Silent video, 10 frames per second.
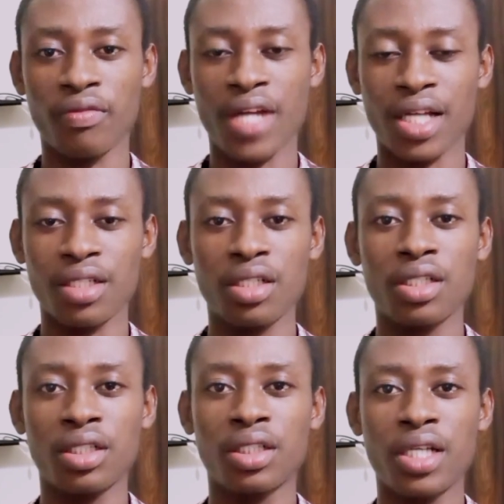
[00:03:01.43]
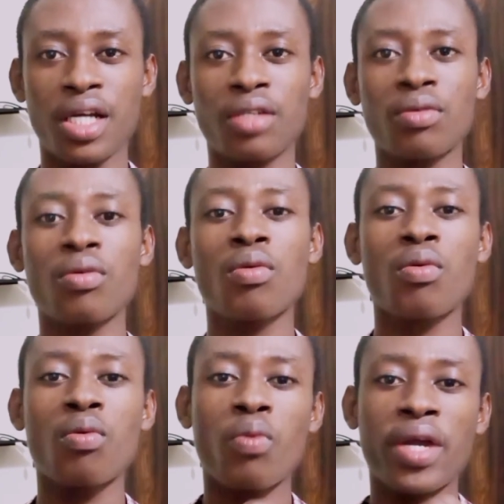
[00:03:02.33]
that. Then
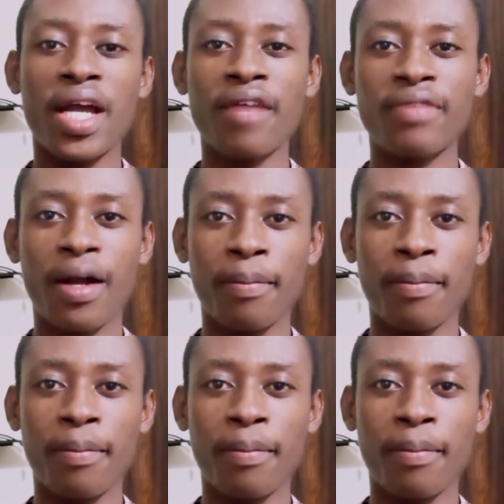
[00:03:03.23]
we have